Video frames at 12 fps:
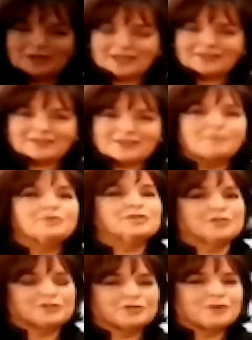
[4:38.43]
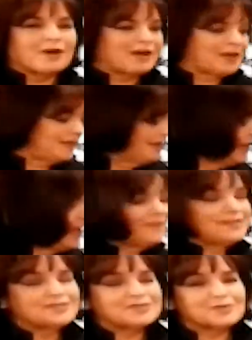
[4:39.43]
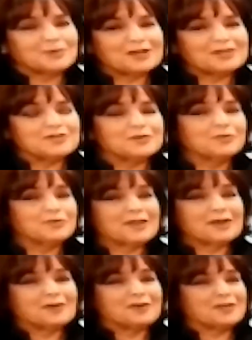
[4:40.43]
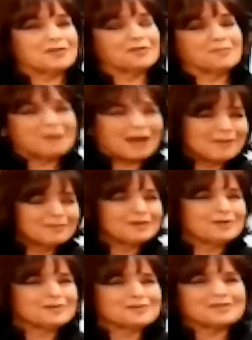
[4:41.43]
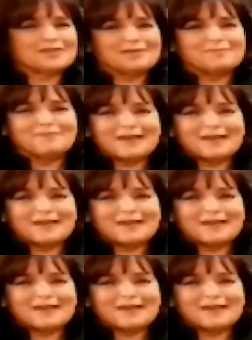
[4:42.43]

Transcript: want to get the temperature too high, and this is a way to do it without all the thermometers and the